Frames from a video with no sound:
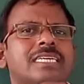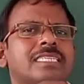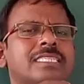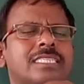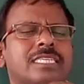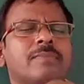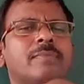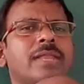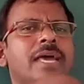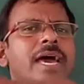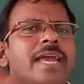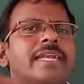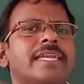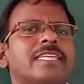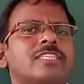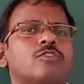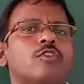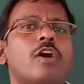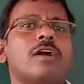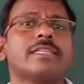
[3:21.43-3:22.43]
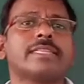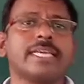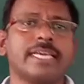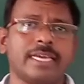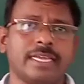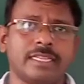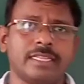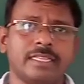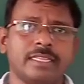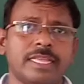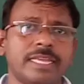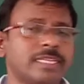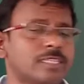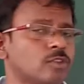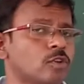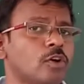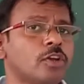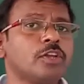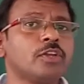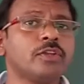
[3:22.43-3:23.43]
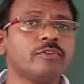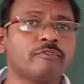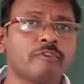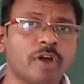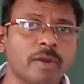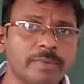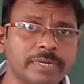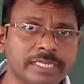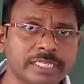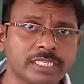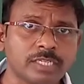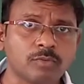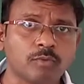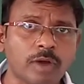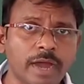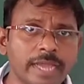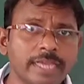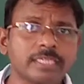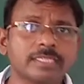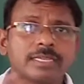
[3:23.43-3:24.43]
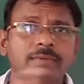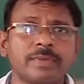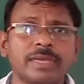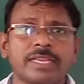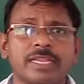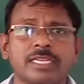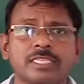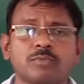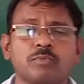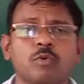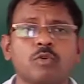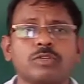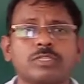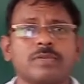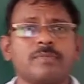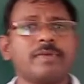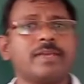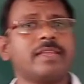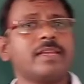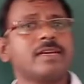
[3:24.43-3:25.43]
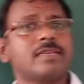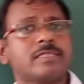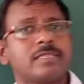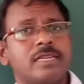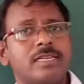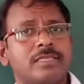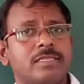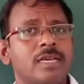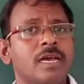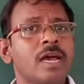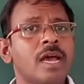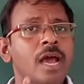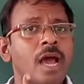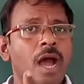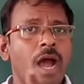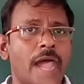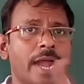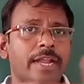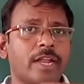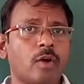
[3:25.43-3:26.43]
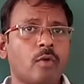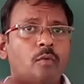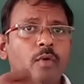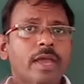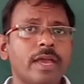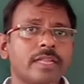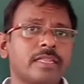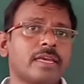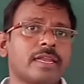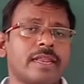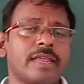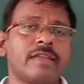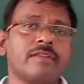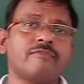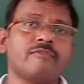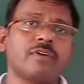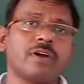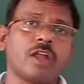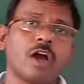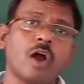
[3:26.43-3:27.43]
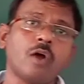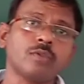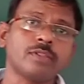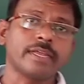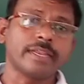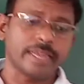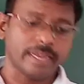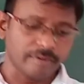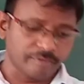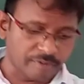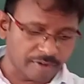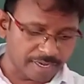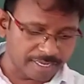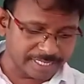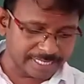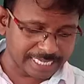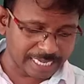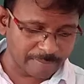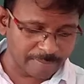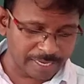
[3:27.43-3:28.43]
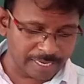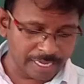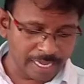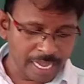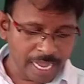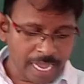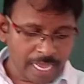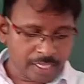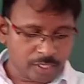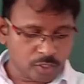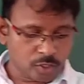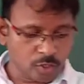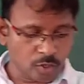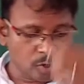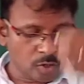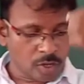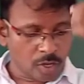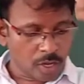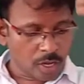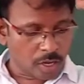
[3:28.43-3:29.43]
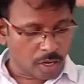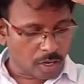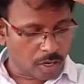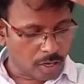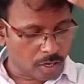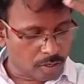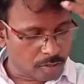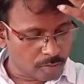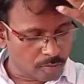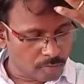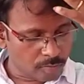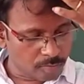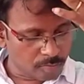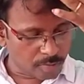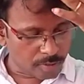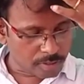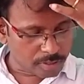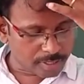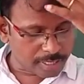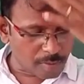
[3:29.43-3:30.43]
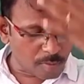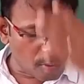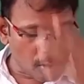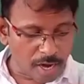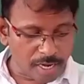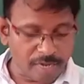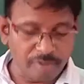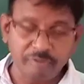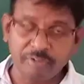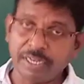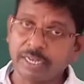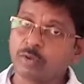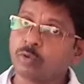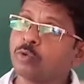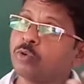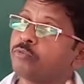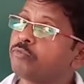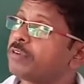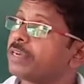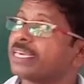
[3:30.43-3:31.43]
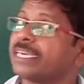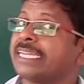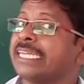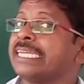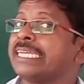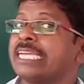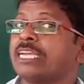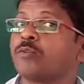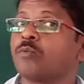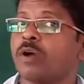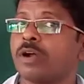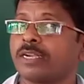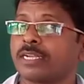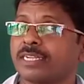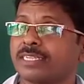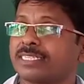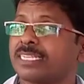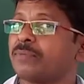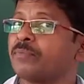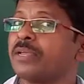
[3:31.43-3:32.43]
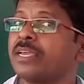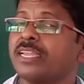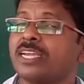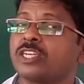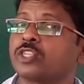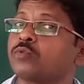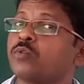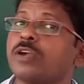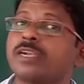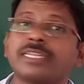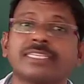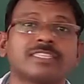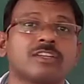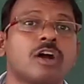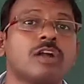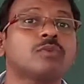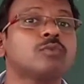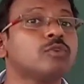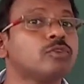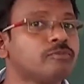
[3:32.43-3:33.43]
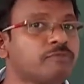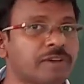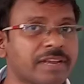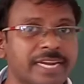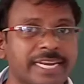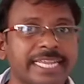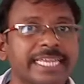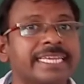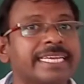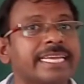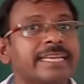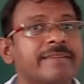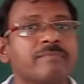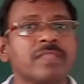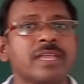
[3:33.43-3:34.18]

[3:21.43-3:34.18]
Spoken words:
similarity is not there. There is no uniformity. Why some areas more, some areas less, and where the rainfall, how the rainfall is coming. So some water for good for drinking water, some areas water is not good for drinking,